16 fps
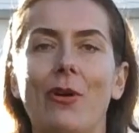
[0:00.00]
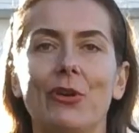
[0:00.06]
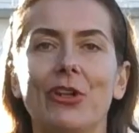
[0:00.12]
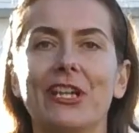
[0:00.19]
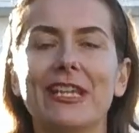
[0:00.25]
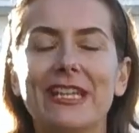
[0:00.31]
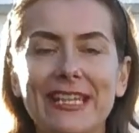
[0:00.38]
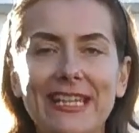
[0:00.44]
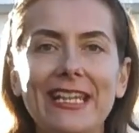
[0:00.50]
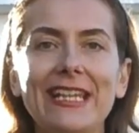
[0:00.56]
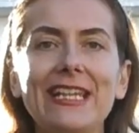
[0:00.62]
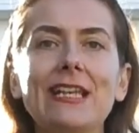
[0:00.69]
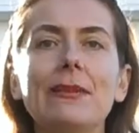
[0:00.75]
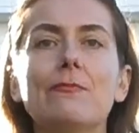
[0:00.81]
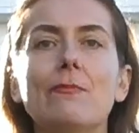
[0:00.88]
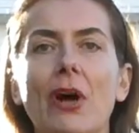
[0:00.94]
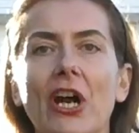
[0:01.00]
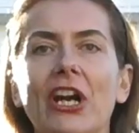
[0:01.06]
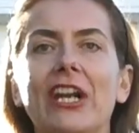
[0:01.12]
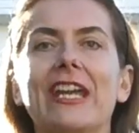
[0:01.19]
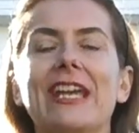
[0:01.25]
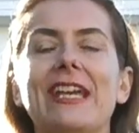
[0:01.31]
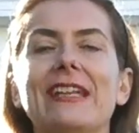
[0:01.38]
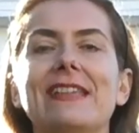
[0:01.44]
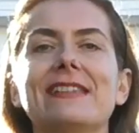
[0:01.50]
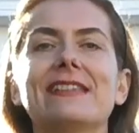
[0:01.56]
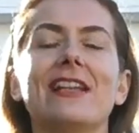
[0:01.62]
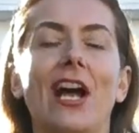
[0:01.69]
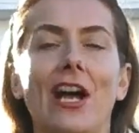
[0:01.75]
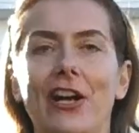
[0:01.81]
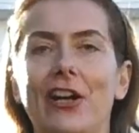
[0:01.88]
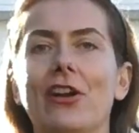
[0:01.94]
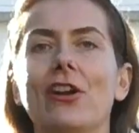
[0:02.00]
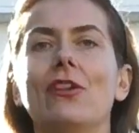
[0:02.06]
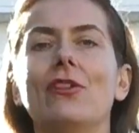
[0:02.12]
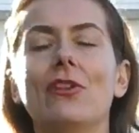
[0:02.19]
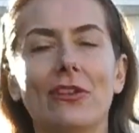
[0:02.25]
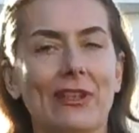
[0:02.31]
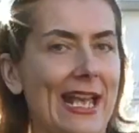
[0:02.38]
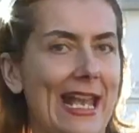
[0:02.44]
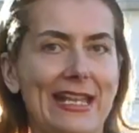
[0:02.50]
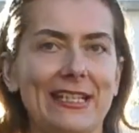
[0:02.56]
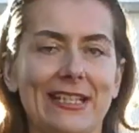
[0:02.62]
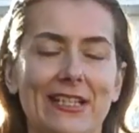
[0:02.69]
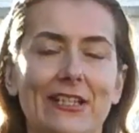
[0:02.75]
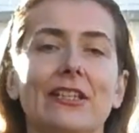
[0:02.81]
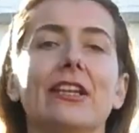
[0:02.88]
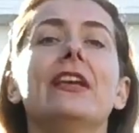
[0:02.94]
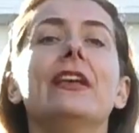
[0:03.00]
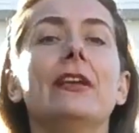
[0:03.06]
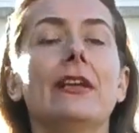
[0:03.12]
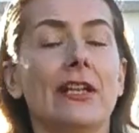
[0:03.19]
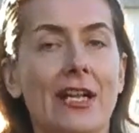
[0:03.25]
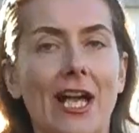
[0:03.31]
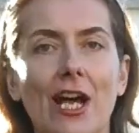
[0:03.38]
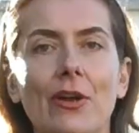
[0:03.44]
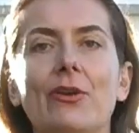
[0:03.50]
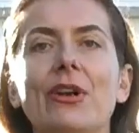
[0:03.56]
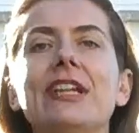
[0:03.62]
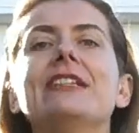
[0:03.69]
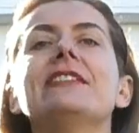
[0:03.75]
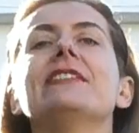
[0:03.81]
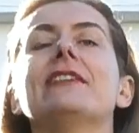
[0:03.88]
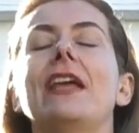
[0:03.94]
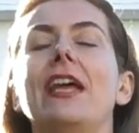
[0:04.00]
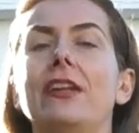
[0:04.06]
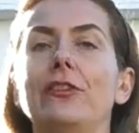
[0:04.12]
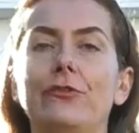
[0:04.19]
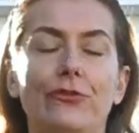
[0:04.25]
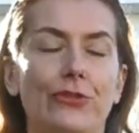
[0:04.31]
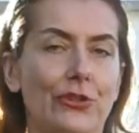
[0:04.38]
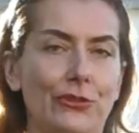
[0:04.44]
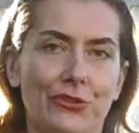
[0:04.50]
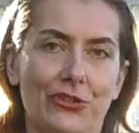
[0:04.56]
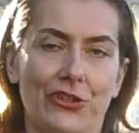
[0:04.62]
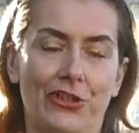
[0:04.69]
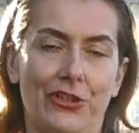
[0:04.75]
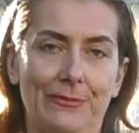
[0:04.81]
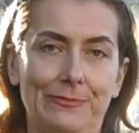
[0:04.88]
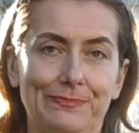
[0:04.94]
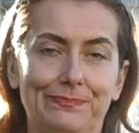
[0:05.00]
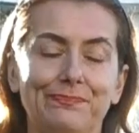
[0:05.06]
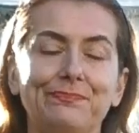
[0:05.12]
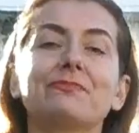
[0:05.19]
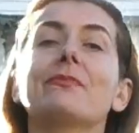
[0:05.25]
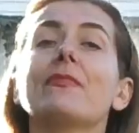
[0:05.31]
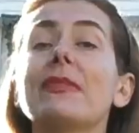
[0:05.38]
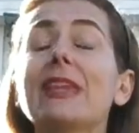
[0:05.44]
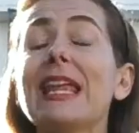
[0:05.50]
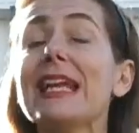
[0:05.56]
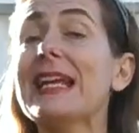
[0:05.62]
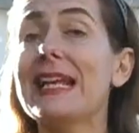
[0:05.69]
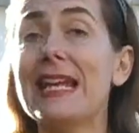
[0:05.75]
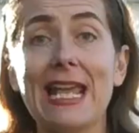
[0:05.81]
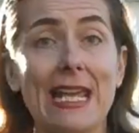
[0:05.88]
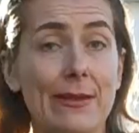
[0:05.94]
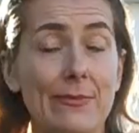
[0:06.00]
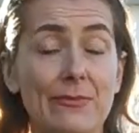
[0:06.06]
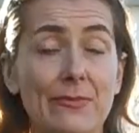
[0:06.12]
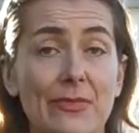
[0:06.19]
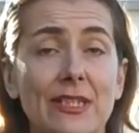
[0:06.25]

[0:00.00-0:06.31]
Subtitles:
our key markets are located, current and future. Claim.